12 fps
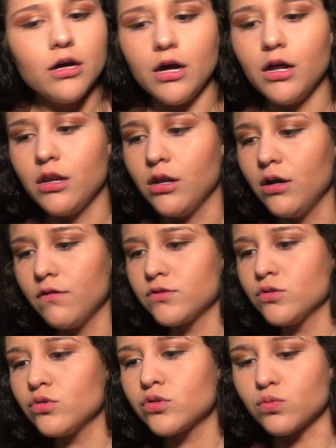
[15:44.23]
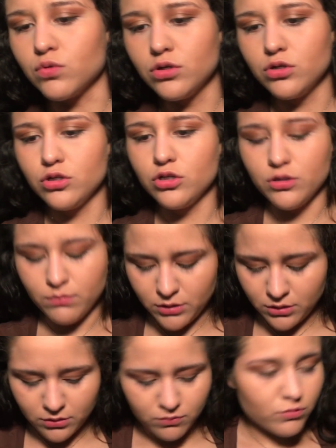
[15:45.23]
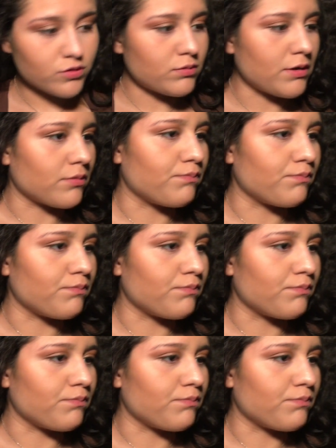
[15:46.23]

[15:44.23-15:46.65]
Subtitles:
I love to swim. Where's my